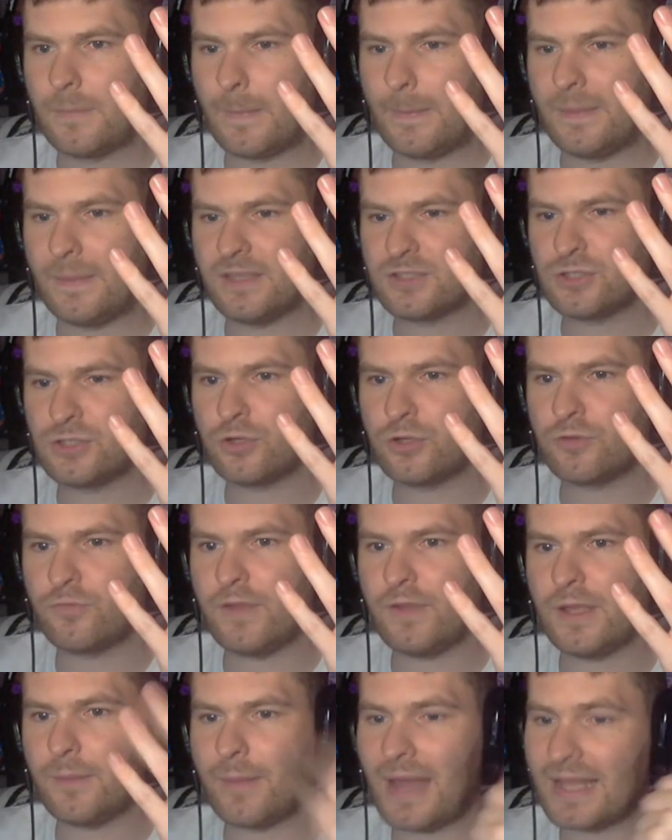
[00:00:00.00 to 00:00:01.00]
It's looking
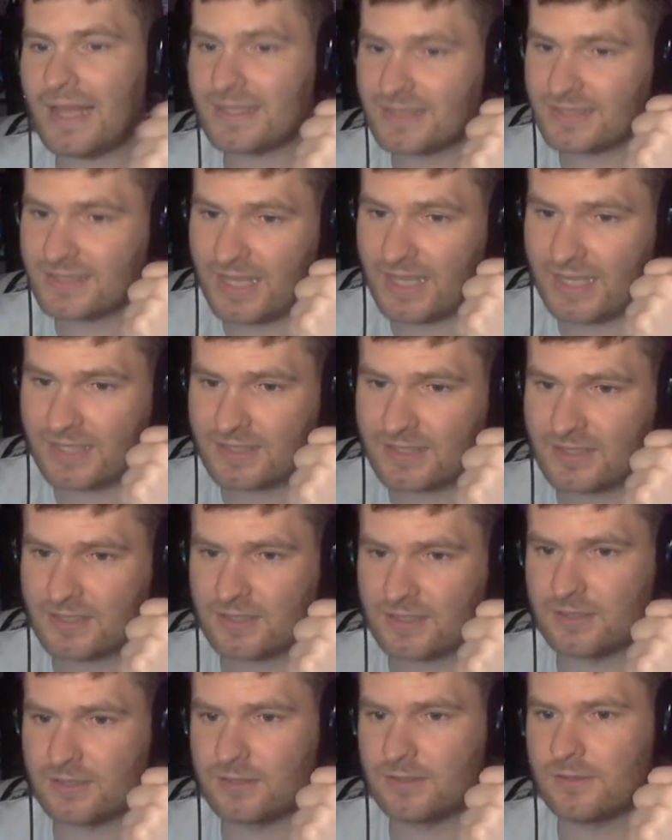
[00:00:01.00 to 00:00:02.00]
real bad. Six.
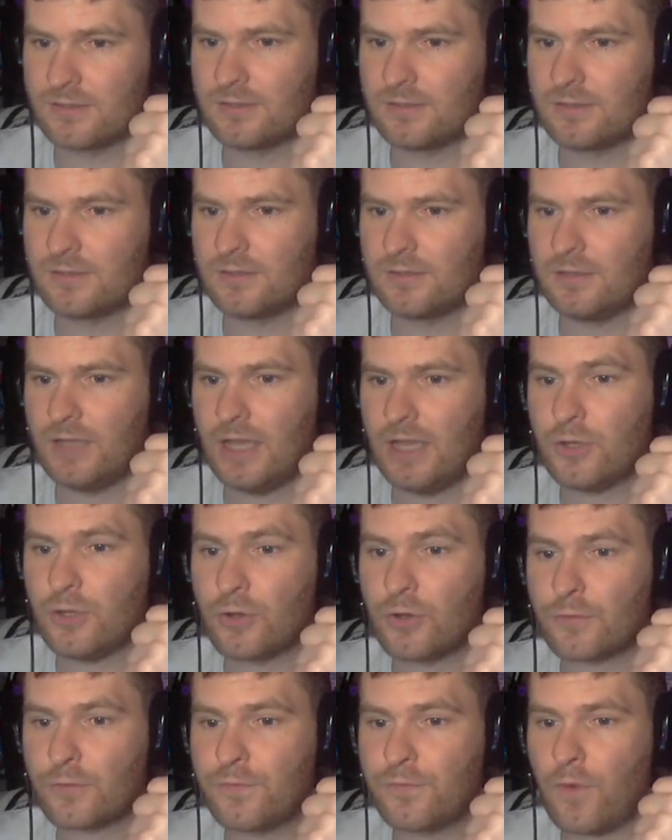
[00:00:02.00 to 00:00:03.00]

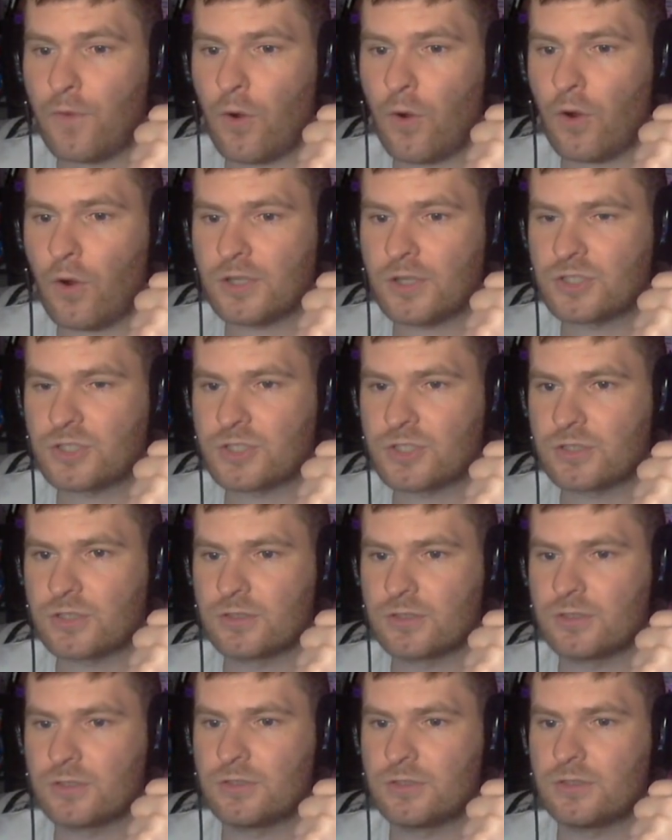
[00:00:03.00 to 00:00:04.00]
Another forge.
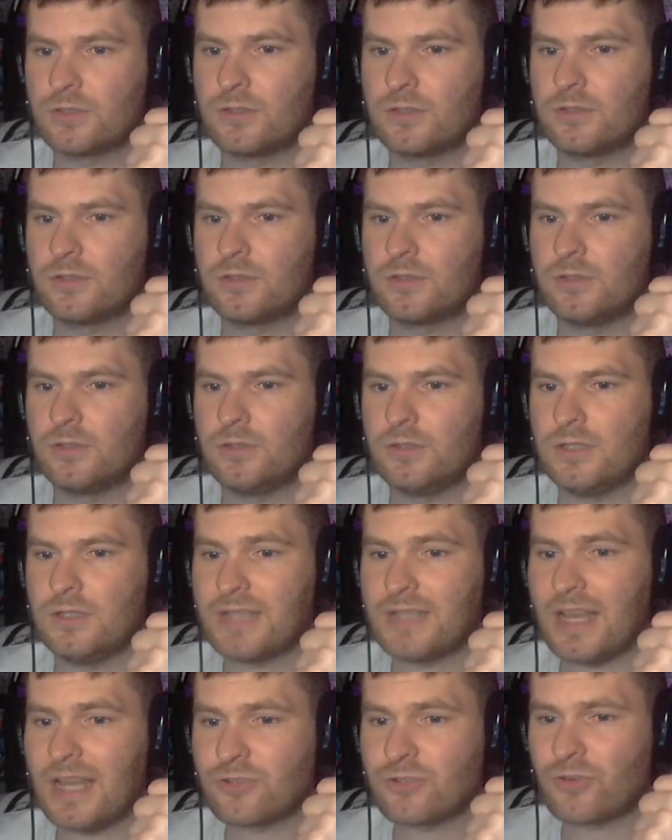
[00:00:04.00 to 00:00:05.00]
Is
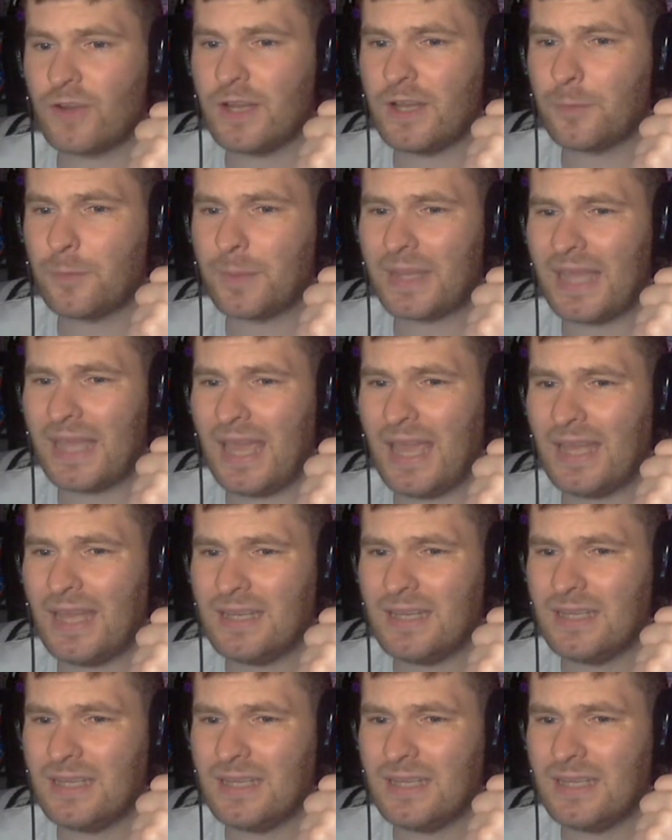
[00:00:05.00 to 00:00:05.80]
that a train up again?